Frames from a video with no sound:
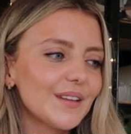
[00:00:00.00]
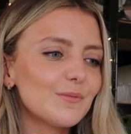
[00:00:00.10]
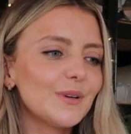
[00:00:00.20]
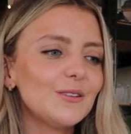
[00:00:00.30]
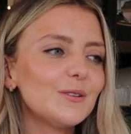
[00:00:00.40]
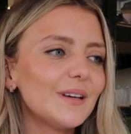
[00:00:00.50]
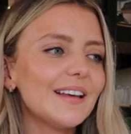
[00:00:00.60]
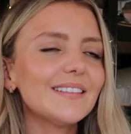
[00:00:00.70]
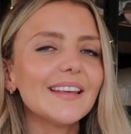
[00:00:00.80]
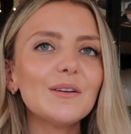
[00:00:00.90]
when you,
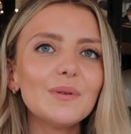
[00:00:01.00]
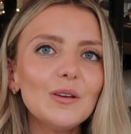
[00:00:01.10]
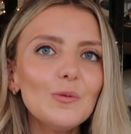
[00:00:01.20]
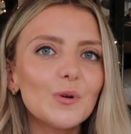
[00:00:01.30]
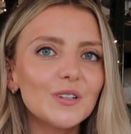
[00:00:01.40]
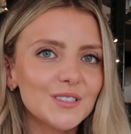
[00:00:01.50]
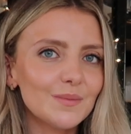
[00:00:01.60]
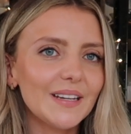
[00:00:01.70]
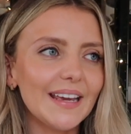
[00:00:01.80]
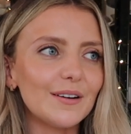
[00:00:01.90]
it's like when you watch
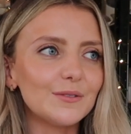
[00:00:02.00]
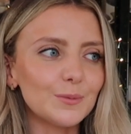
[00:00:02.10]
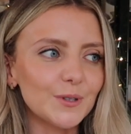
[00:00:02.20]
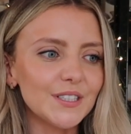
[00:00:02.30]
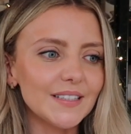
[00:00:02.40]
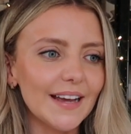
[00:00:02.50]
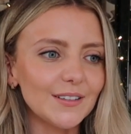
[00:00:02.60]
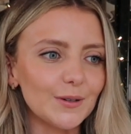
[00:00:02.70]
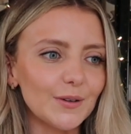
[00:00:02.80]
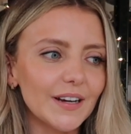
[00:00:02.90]
somebody else watching
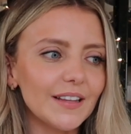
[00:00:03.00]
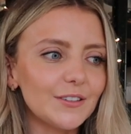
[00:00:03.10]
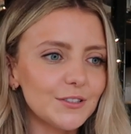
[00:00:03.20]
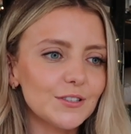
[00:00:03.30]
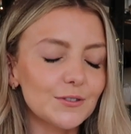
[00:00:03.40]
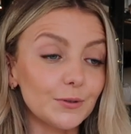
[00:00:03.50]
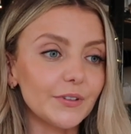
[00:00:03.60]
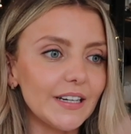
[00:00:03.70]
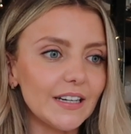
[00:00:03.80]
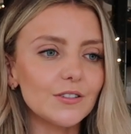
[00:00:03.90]
TikTok and they're just
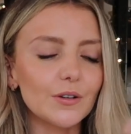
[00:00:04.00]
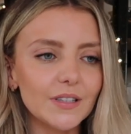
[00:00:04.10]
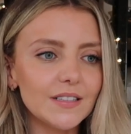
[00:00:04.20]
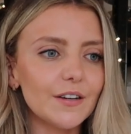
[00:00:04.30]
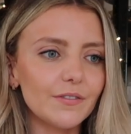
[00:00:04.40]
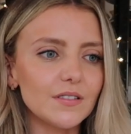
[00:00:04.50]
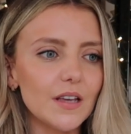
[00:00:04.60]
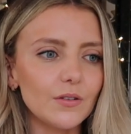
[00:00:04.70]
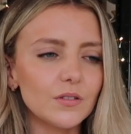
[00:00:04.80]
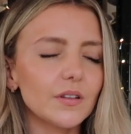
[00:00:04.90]
scrolling and it's all these different
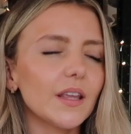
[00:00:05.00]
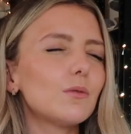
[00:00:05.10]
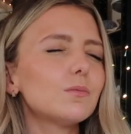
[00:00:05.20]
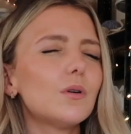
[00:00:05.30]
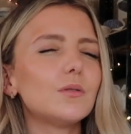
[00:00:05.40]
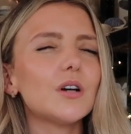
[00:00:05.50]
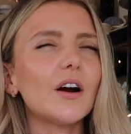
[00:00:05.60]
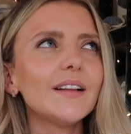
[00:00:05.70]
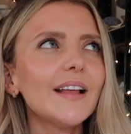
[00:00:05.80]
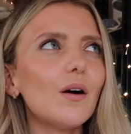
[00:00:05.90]
sounds and you're like, oh,
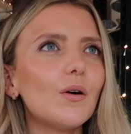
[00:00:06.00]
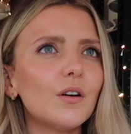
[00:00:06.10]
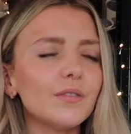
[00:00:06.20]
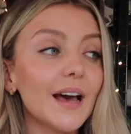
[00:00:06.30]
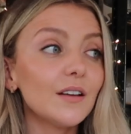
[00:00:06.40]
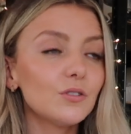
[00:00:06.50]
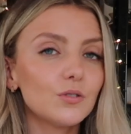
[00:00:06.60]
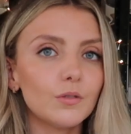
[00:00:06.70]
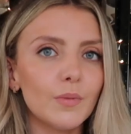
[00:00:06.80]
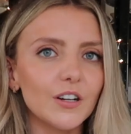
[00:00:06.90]
turn that off, that is
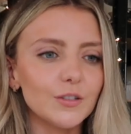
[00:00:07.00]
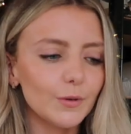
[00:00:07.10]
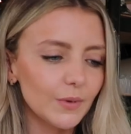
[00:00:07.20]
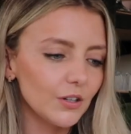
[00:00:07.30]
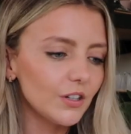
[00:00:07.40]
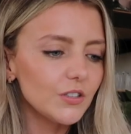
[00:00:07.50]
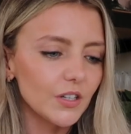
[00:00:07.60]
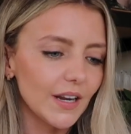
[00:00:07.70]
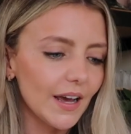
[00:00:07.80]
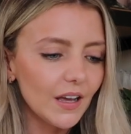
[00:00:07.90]
so much. But when you're
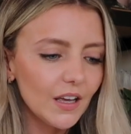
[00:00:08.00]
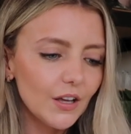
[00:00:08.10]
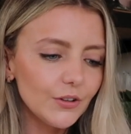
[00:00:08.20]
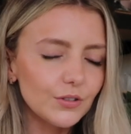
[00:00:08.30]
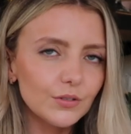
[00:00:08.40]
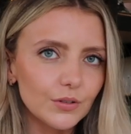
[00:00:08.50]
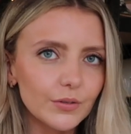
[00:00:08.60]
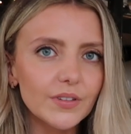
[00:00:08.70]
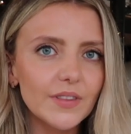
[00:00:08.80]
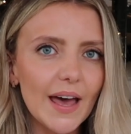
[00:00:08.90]
doing it, you don't
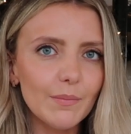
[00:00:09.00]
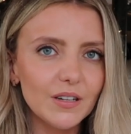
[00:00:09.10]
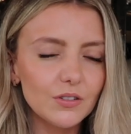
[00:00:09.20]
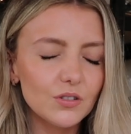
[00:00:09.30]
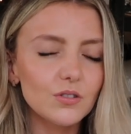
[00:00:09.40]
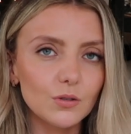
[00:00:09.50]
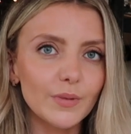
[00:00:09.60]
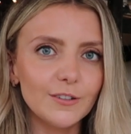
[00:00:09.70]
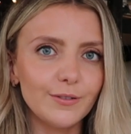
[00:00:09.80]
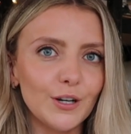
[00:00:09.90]
notice that, but it's just so
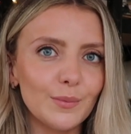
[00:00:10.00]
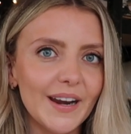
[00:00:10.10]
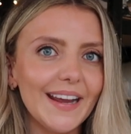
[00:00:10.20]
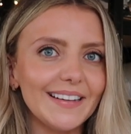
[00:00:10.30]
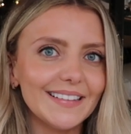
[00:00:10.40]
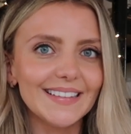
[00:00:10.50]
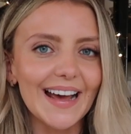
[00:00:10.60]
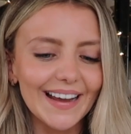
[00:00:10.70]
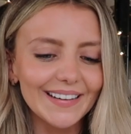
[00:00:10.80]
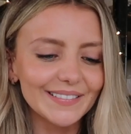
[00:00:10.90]
much for your brain to
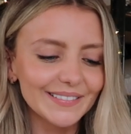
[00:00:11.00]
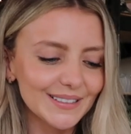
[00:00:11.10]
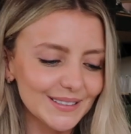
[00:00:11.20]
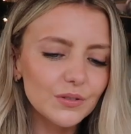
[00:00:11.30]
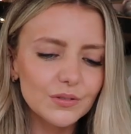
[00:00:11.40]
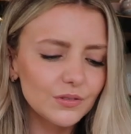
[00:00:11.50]
handle. Also,